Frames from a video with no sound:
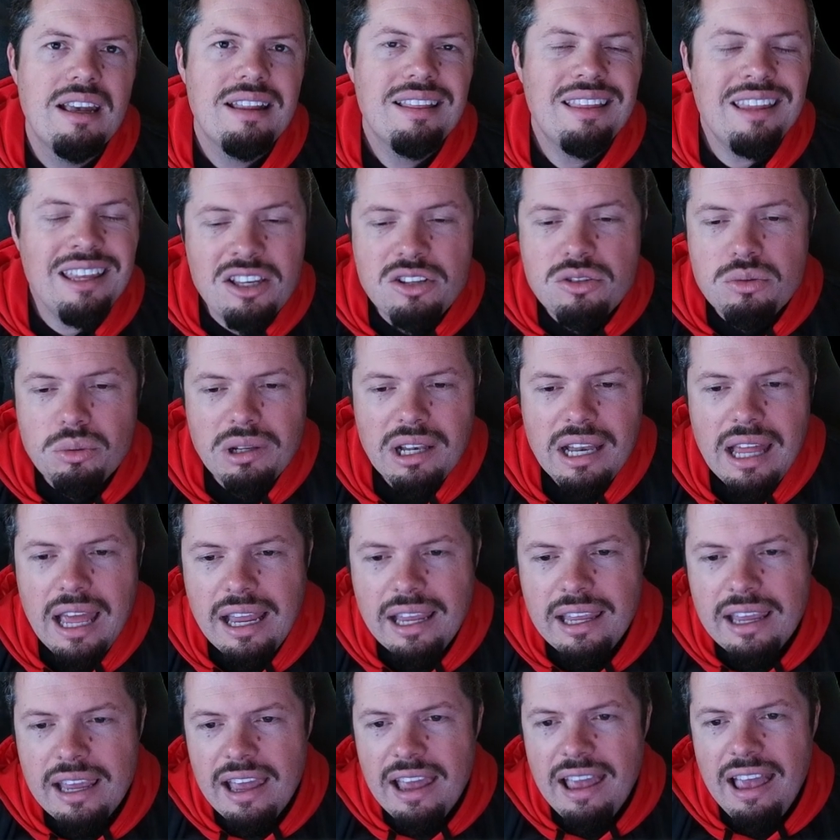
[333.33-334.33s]
These were
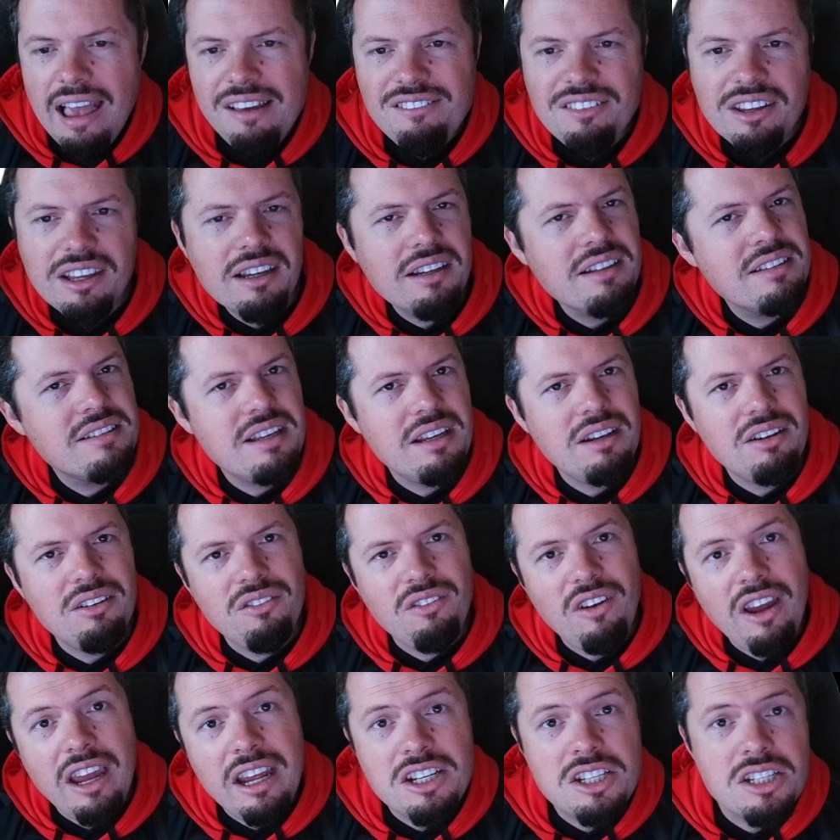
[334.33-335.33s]
like having a set
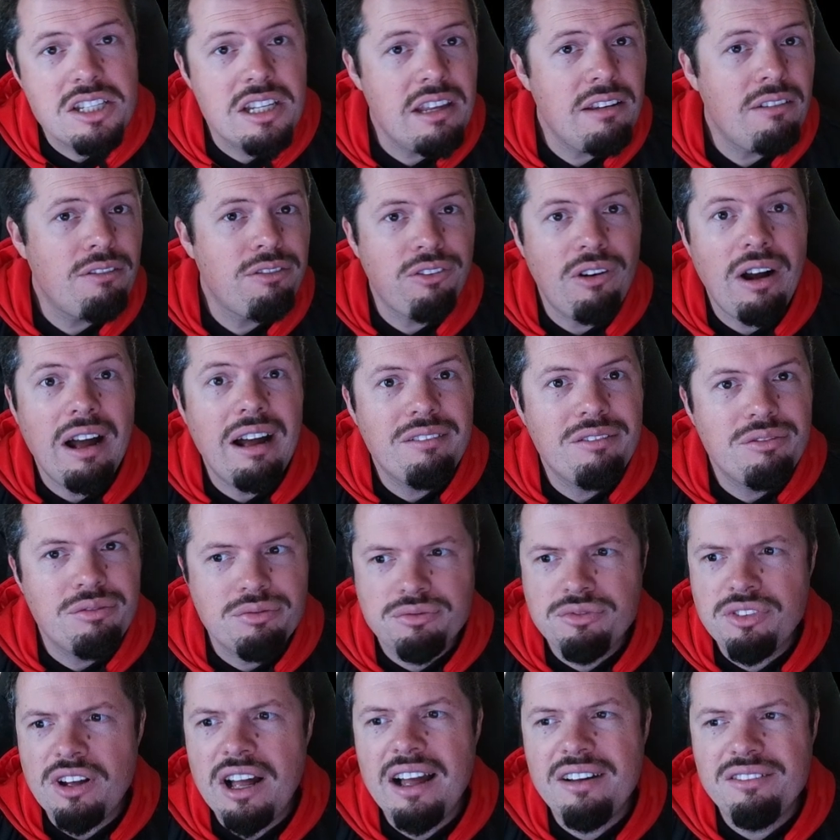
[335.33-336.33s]
of HD
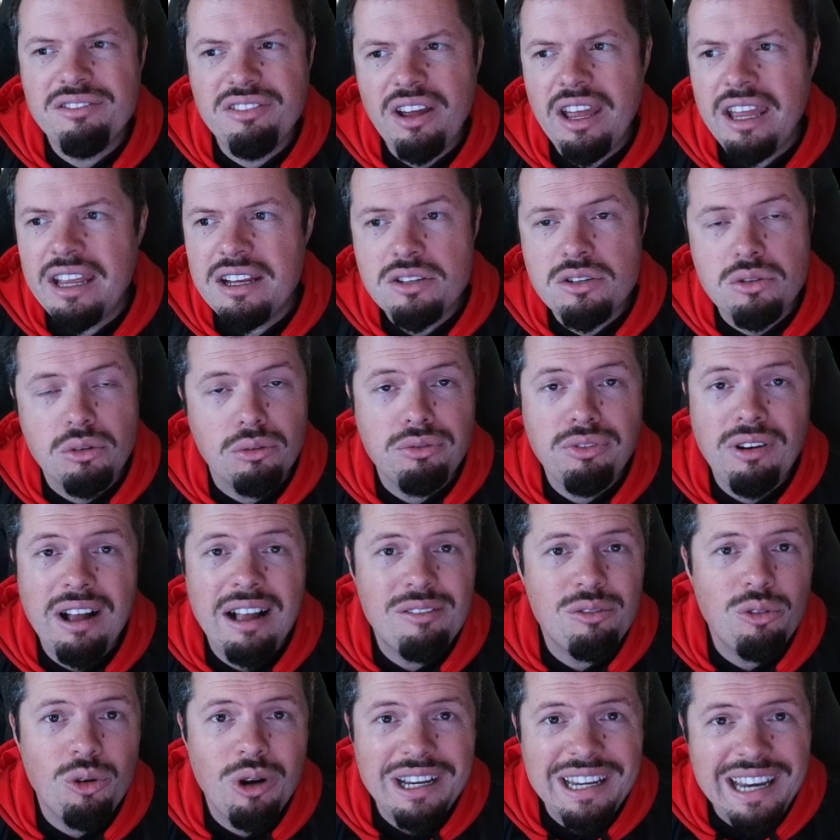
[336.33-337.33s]
558s or
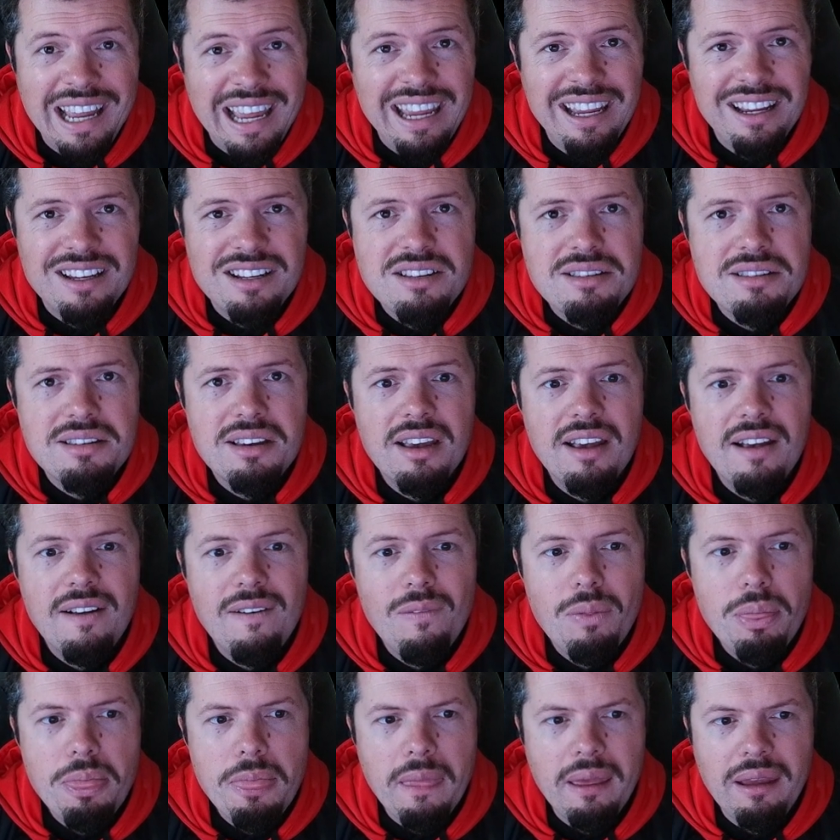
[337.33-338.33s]
518s
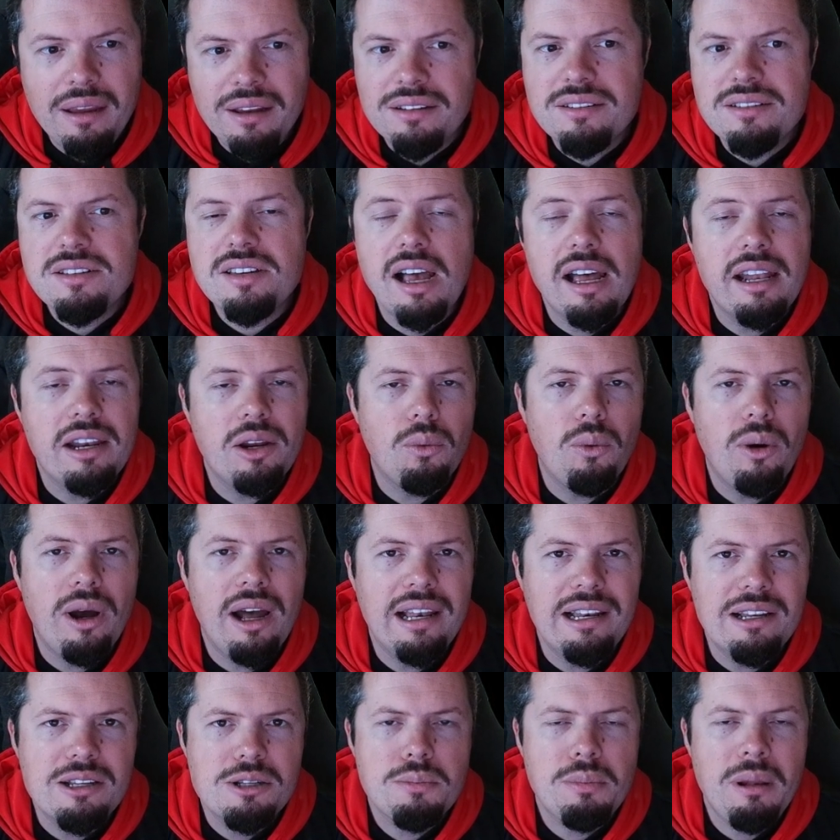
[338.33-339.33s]
inside a
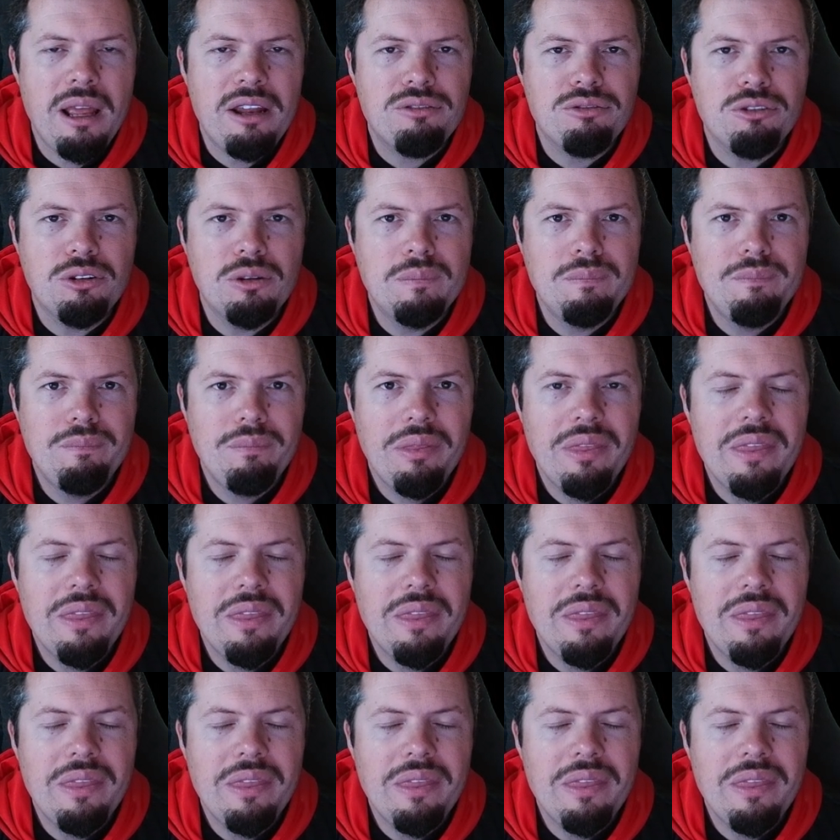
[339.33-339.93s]
wireless platform.